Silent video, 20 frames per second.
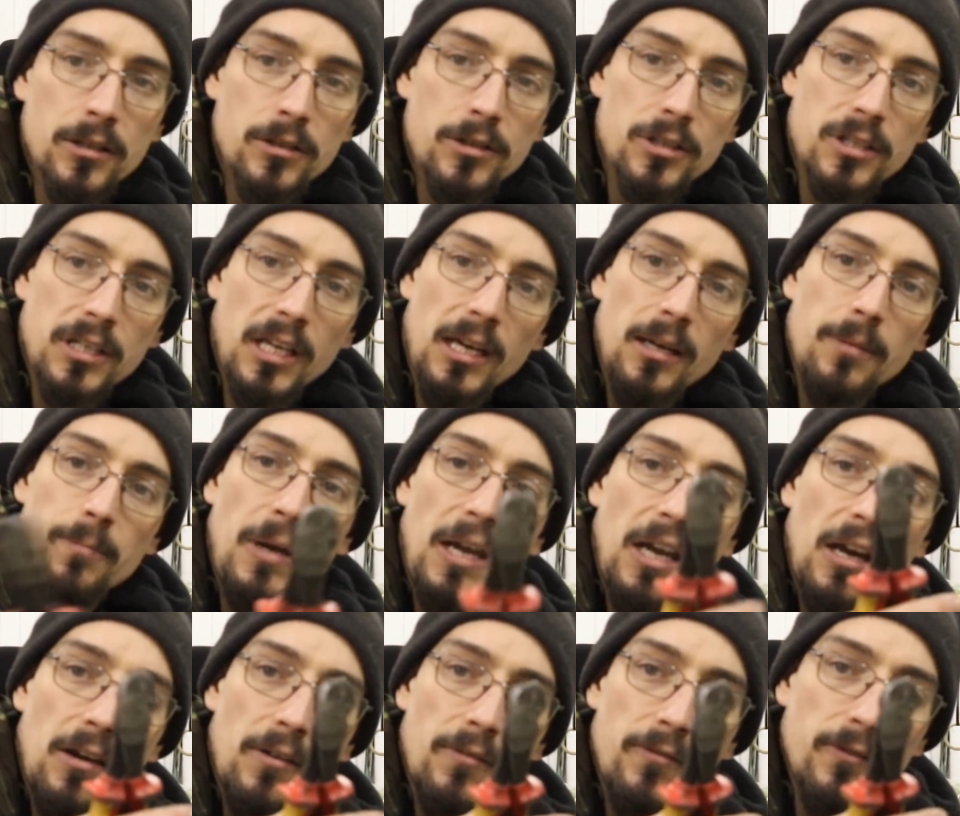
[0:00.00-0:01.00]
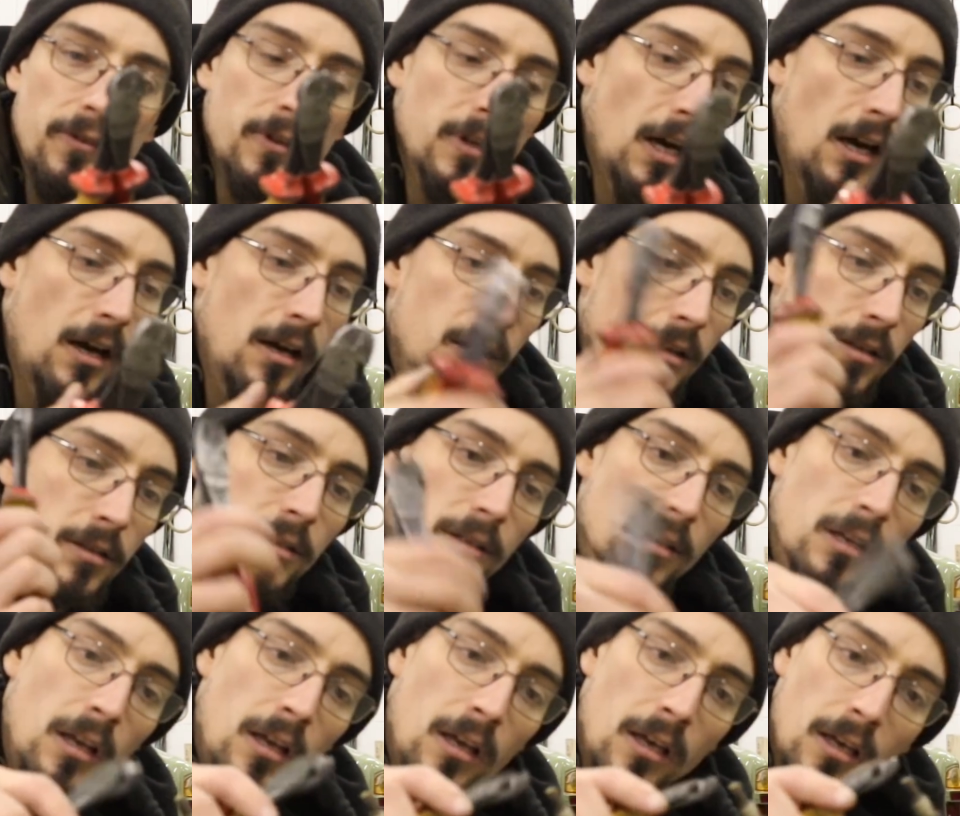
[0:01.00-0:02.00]
Just get a pair of
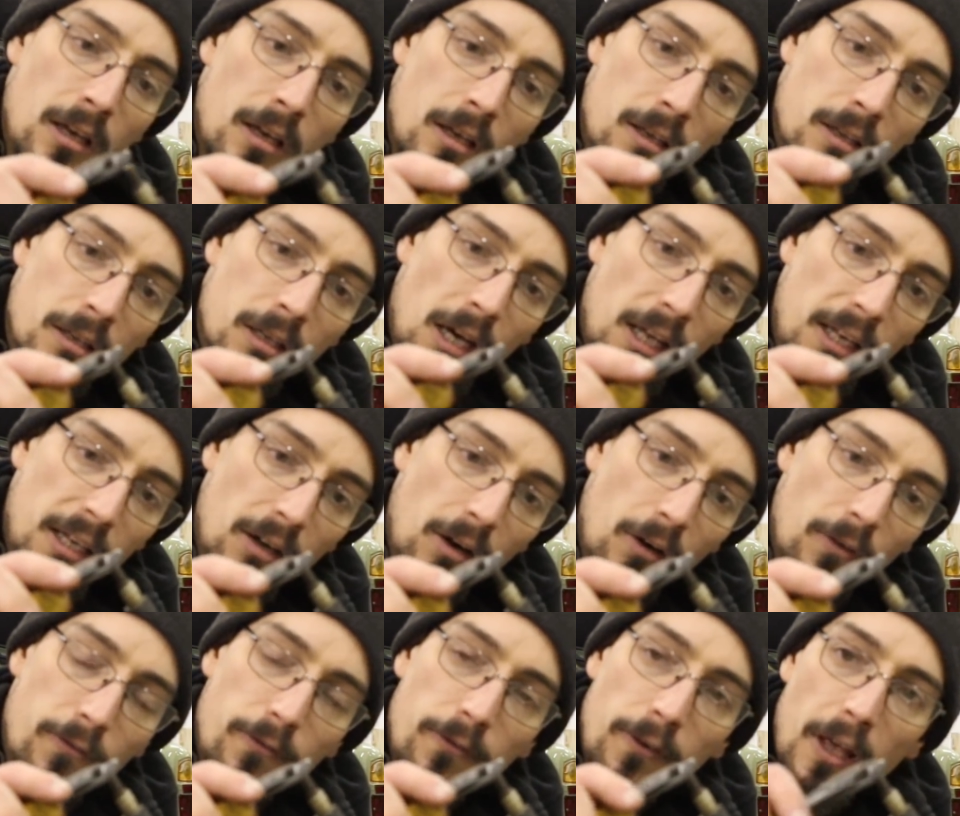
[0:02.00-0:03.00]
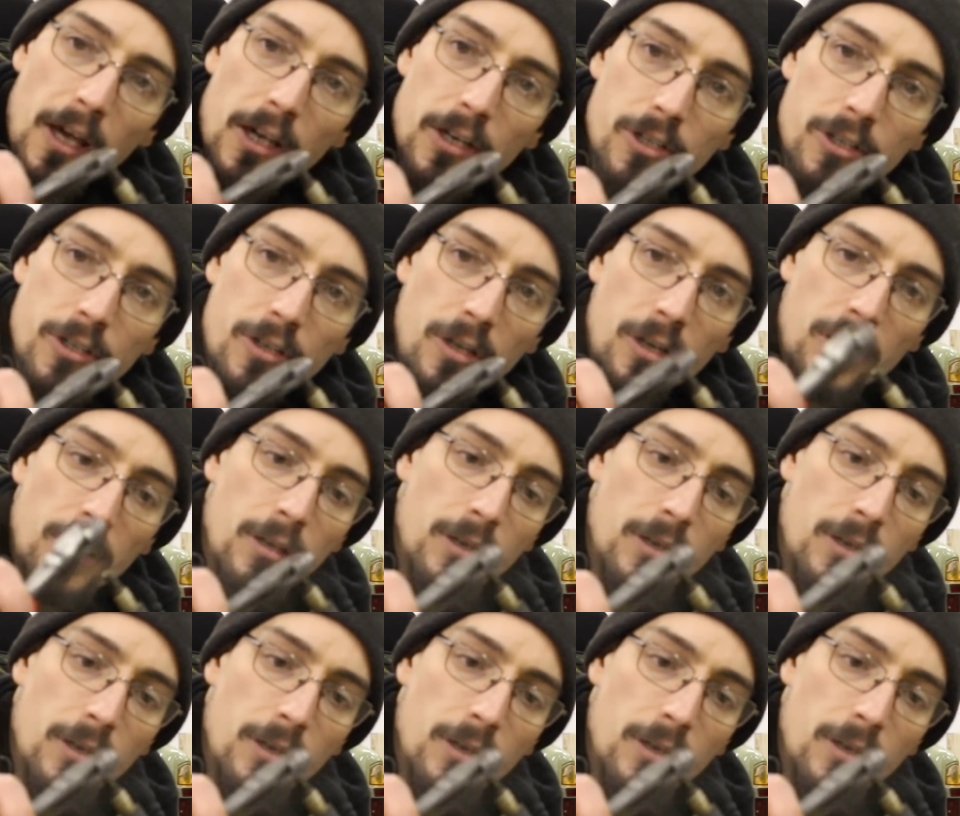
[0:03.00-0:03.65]
cutters, cut it off flush